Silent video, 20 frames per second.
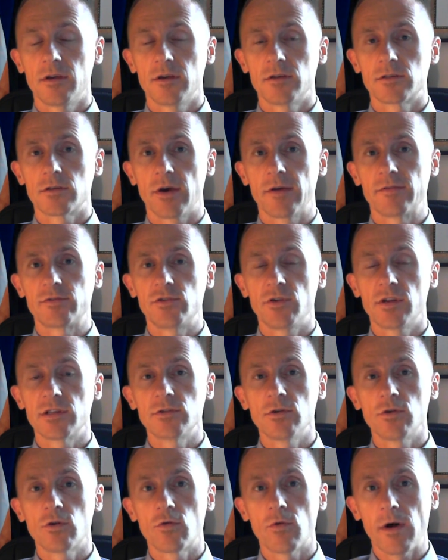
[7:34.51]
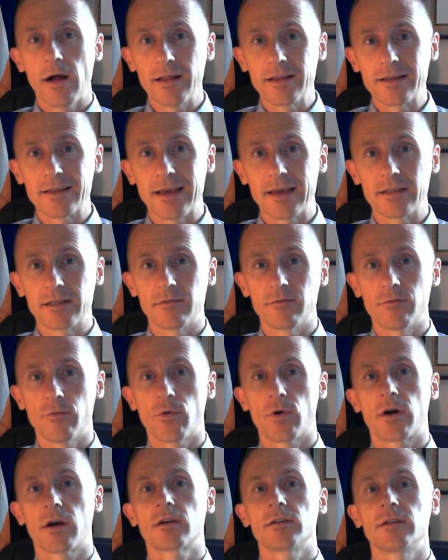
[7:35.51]
So if students do qualitative
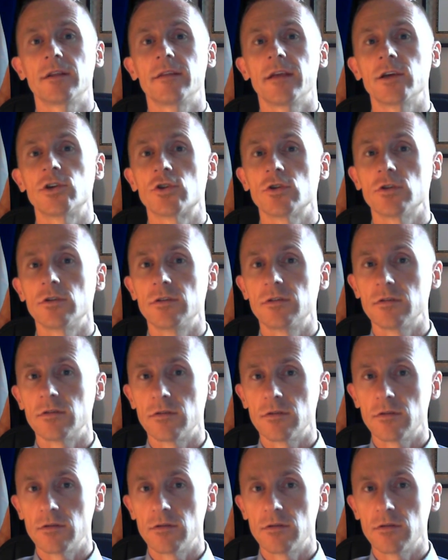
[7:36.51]
work, then they should